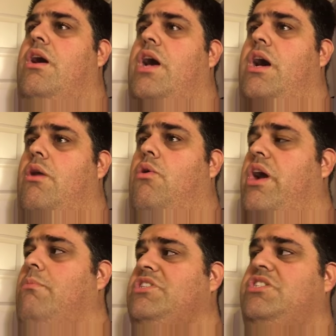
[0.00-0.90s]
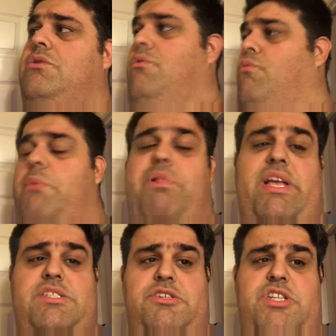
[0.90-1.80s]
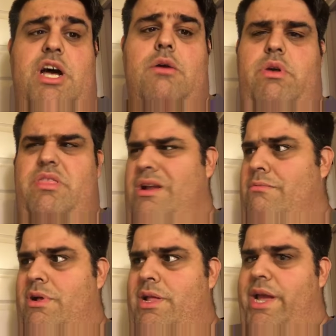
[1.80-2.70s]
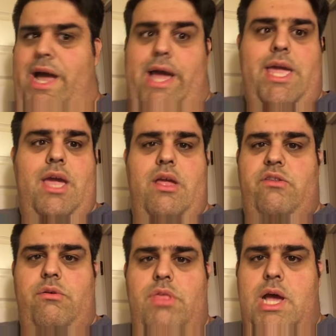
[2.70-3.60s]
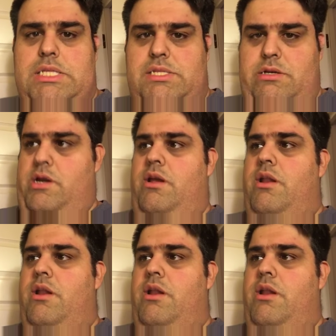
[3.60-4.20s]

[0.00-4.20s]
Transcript: or how much to replace our stock with. And I'm all like, I can't do that, sir.